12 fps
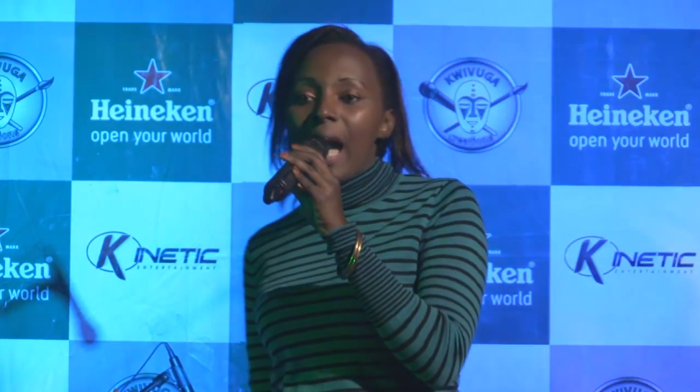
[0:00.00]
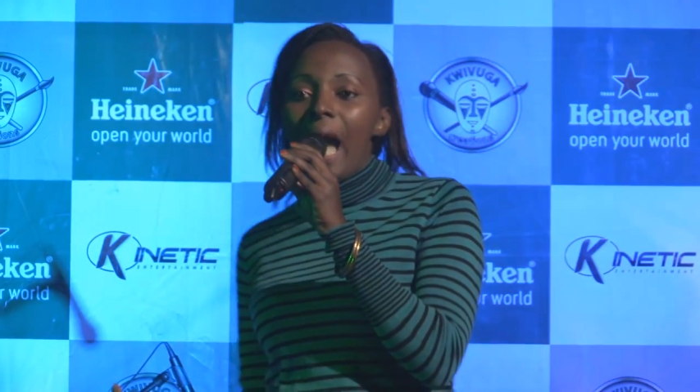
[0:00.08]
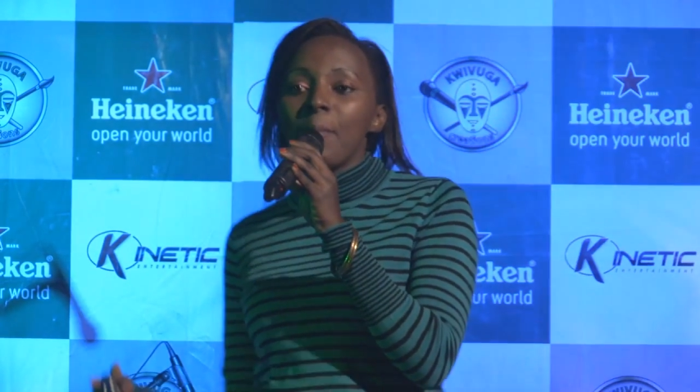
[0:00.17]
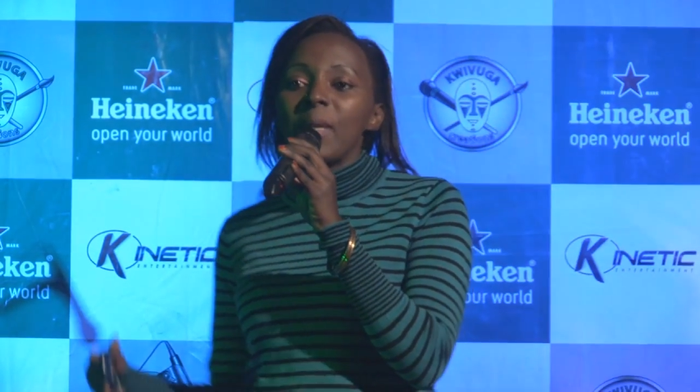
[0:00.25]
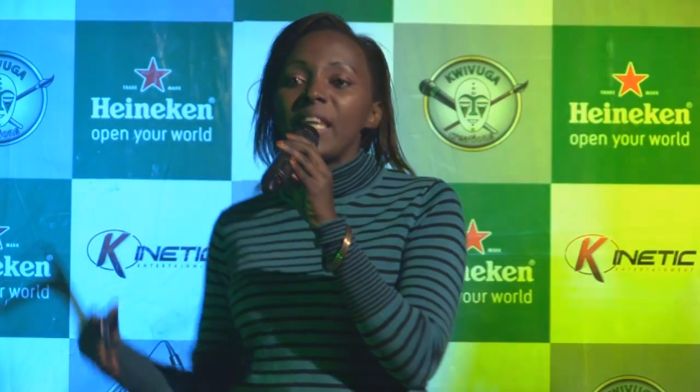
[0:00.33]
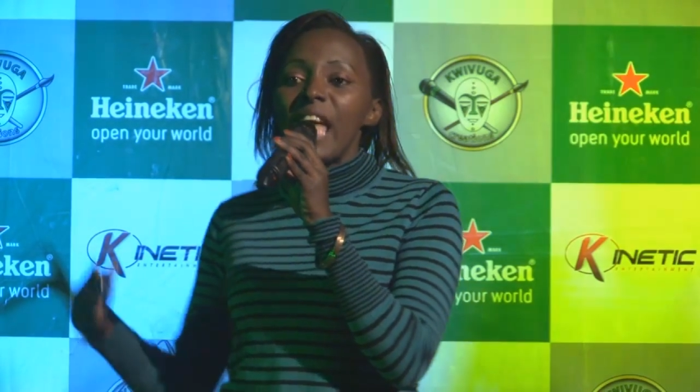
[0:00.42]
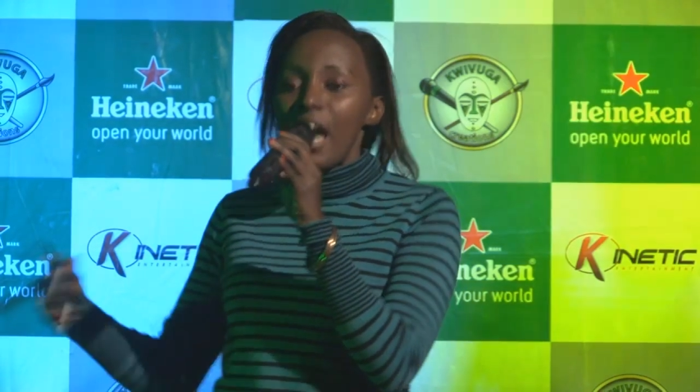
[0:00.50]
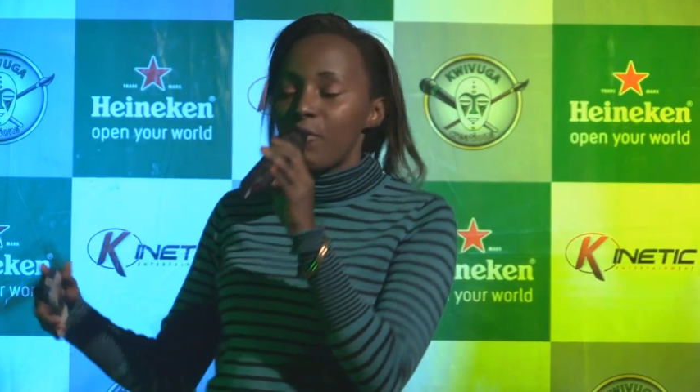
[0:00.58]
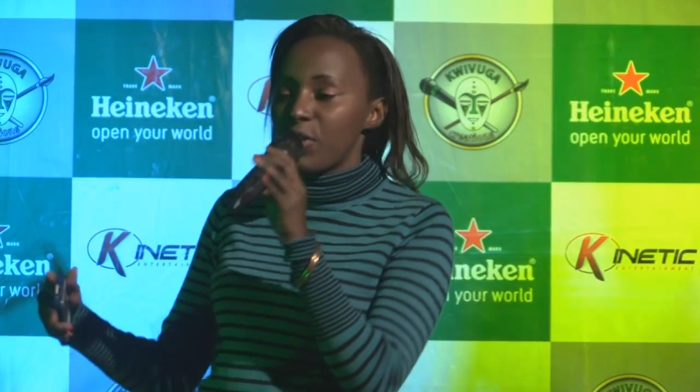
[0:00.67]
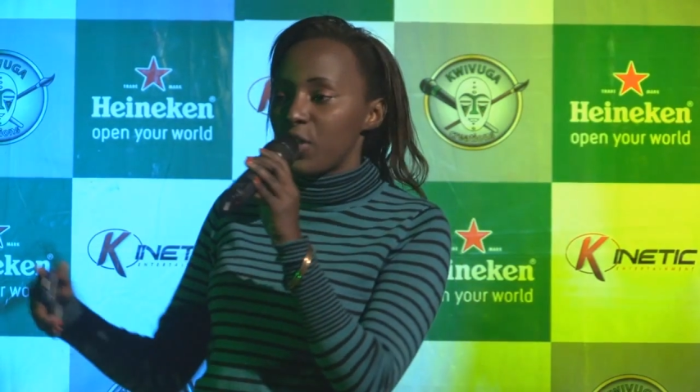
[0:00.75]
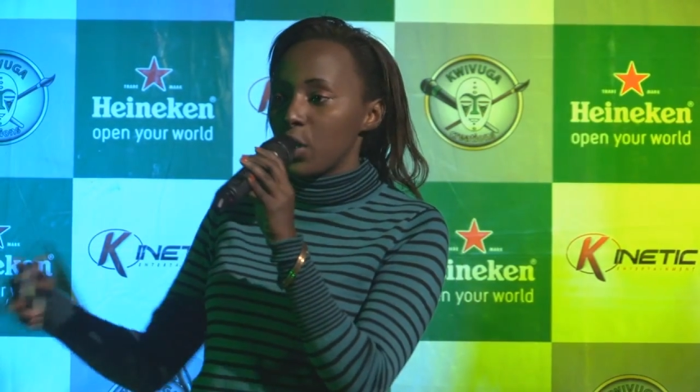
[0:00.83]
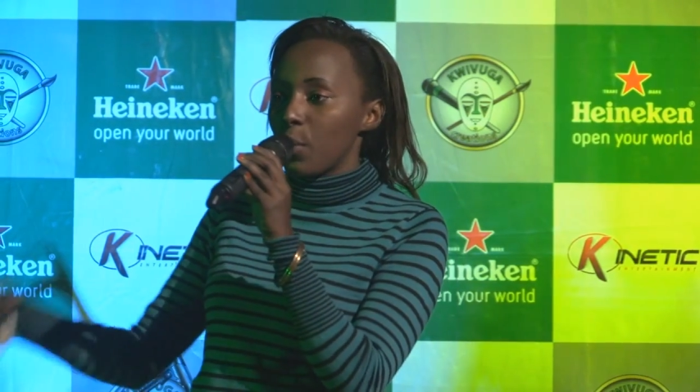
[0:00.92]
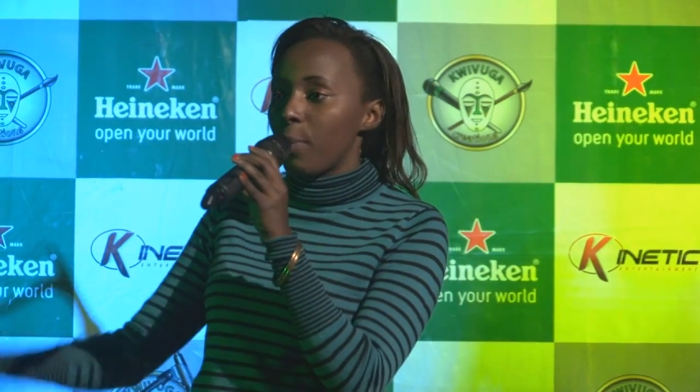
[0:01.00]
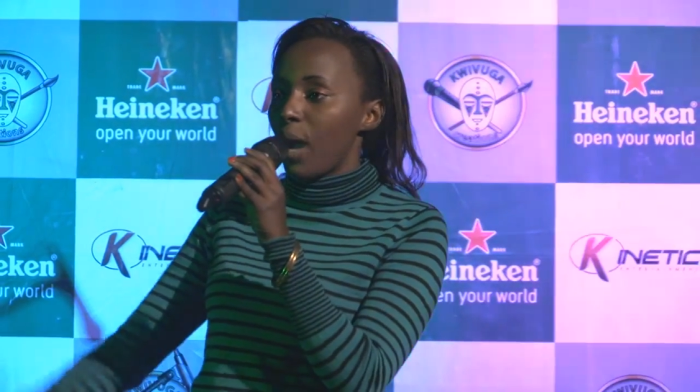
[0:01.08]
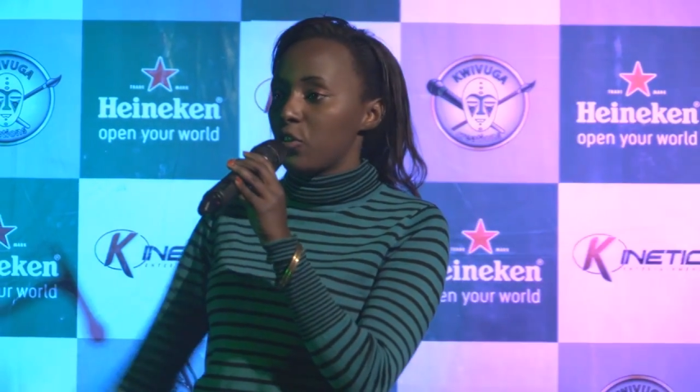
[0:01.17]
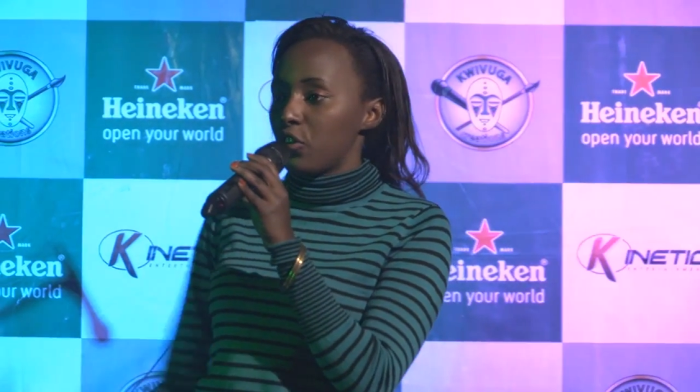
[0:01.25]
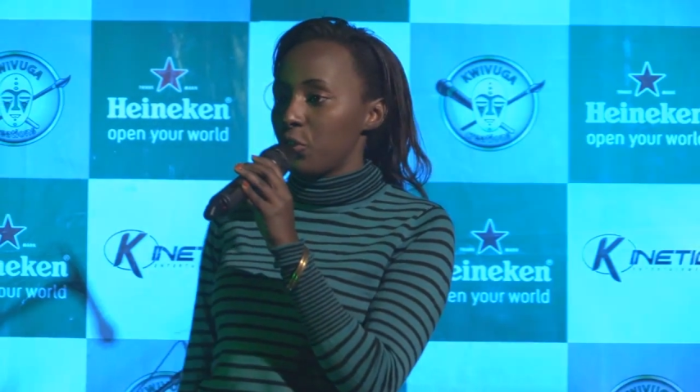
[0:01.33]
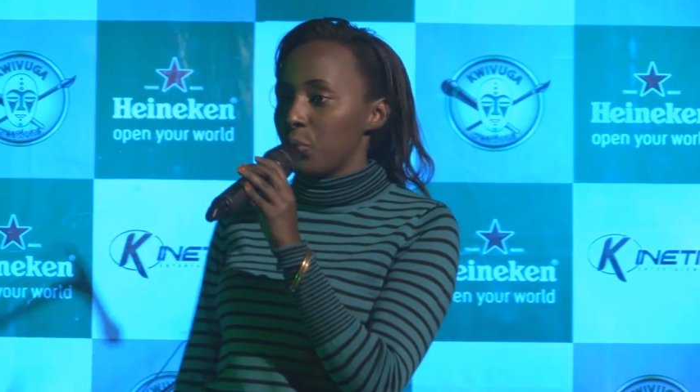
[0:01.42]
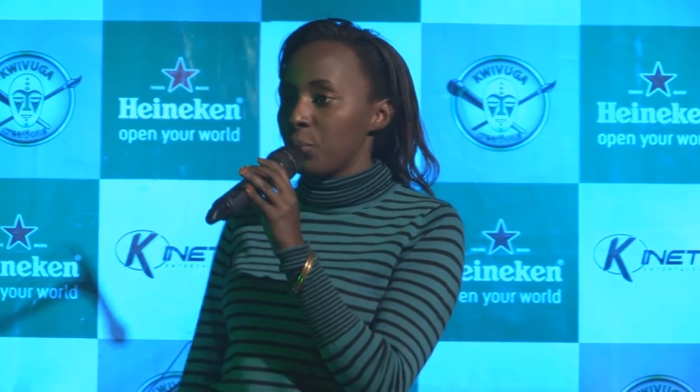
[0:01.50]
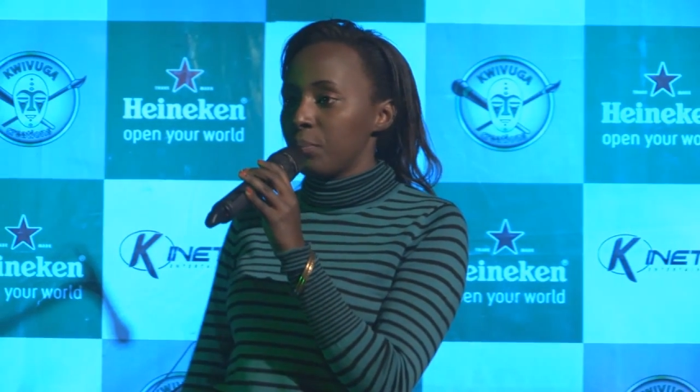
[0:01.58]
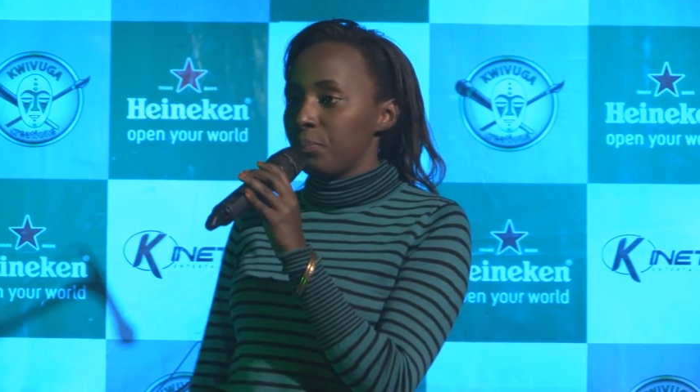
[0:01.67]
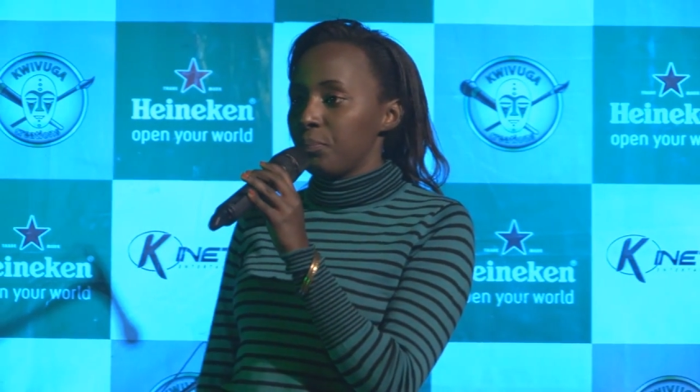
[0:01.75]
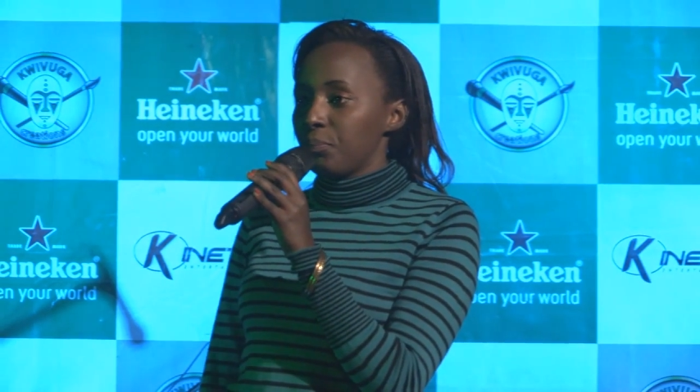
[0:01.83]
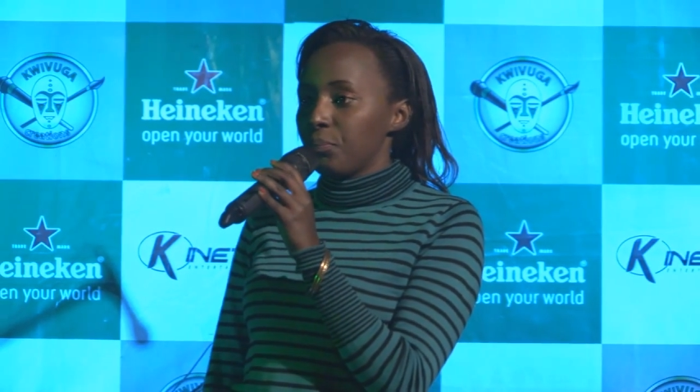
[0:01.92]
I mean everything about you.
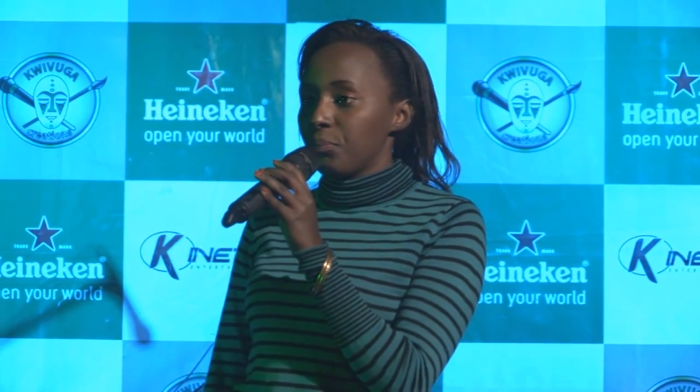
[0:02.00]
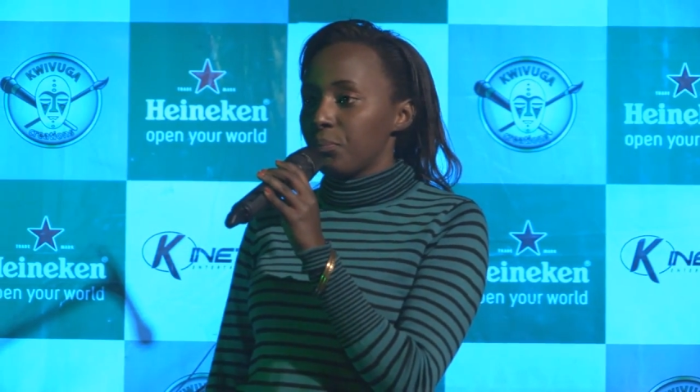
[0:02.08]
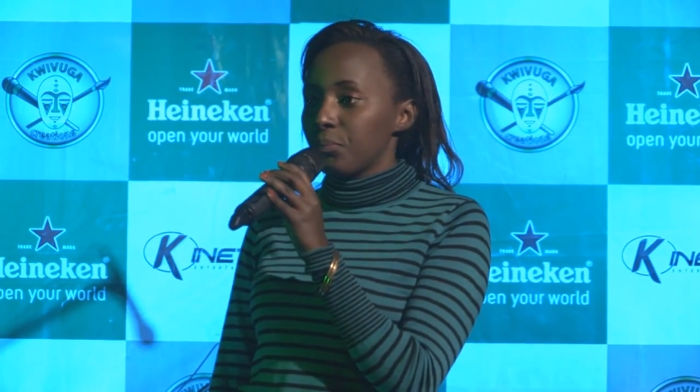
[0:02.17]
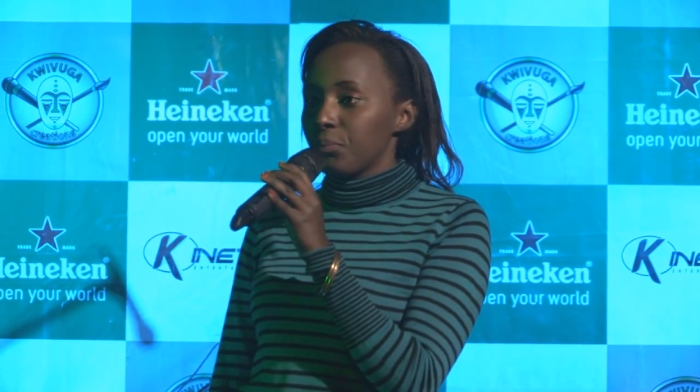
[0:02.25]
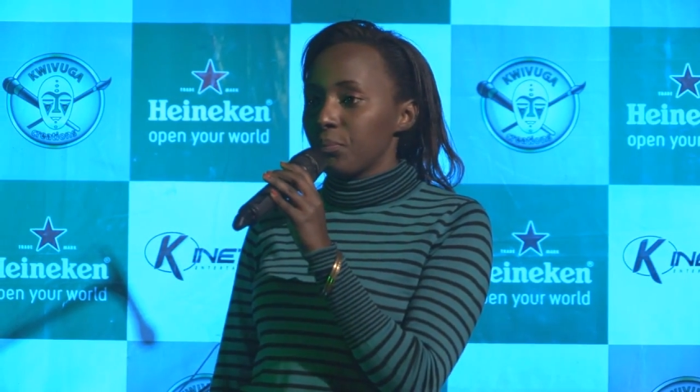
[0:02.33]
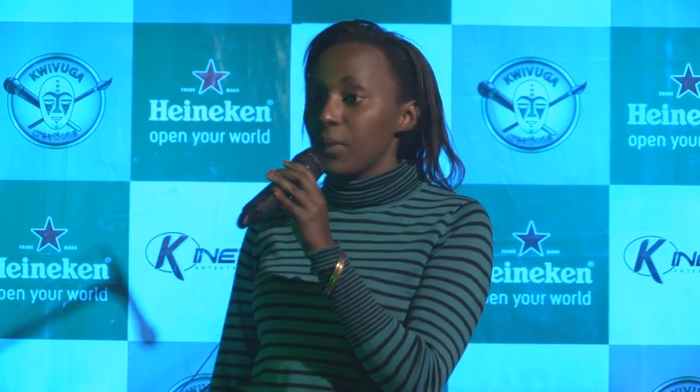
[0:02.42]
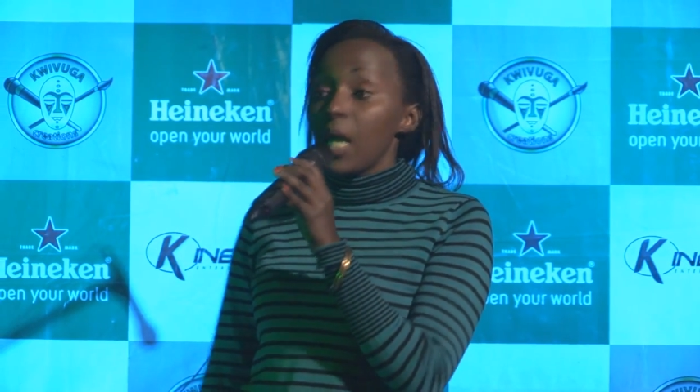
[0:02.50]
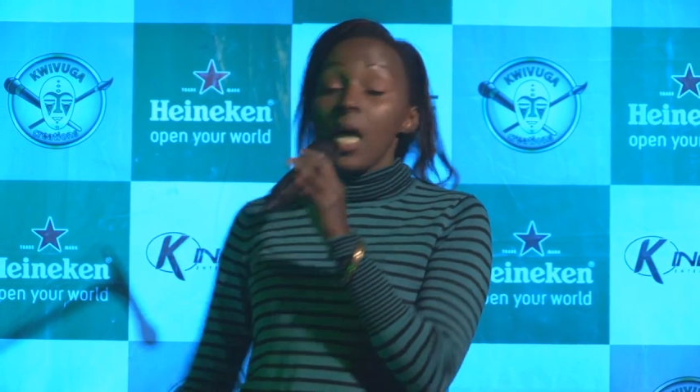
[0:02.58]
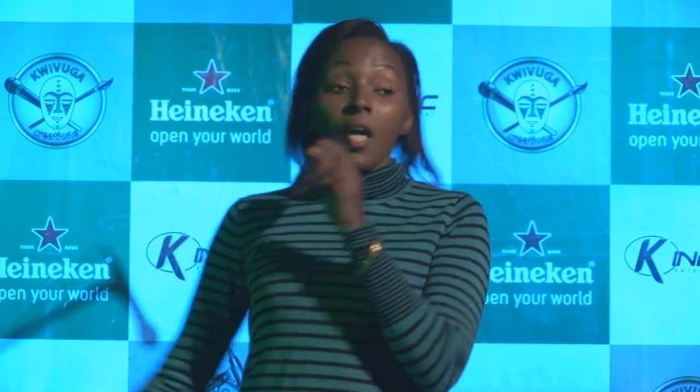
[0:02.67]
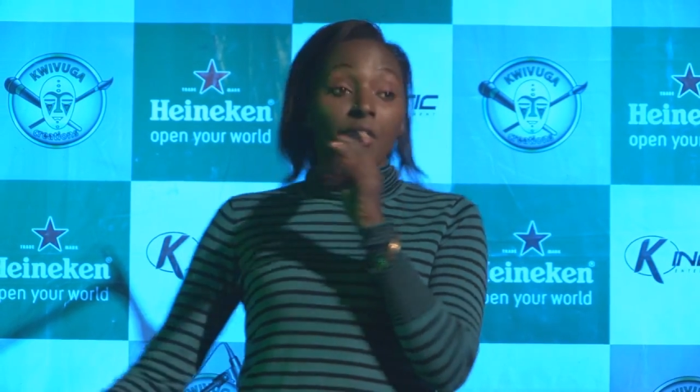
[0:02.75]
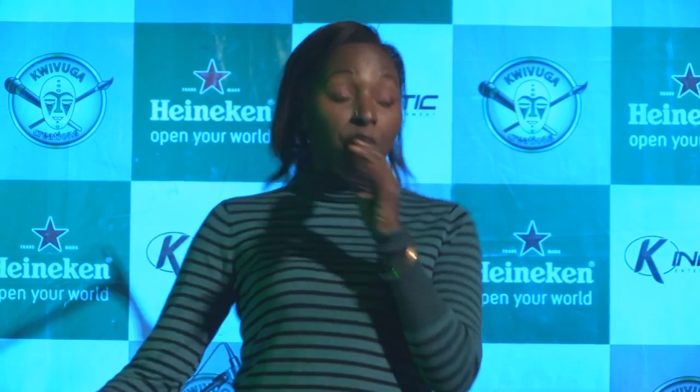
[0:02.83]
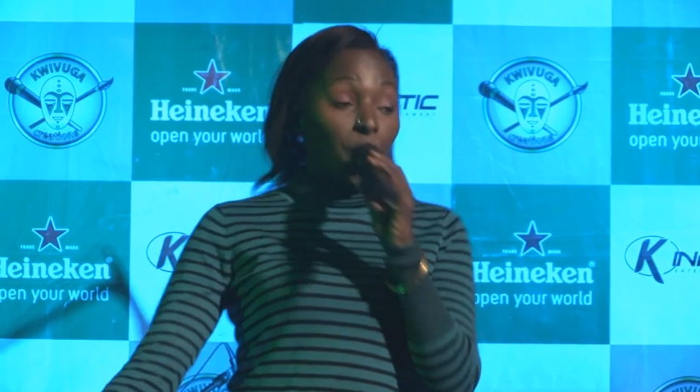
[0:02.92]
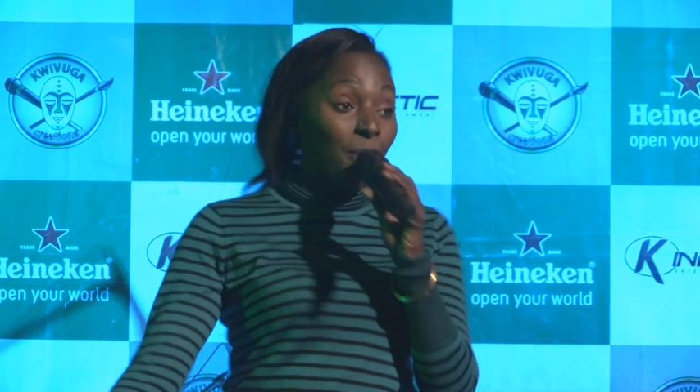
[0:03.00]
The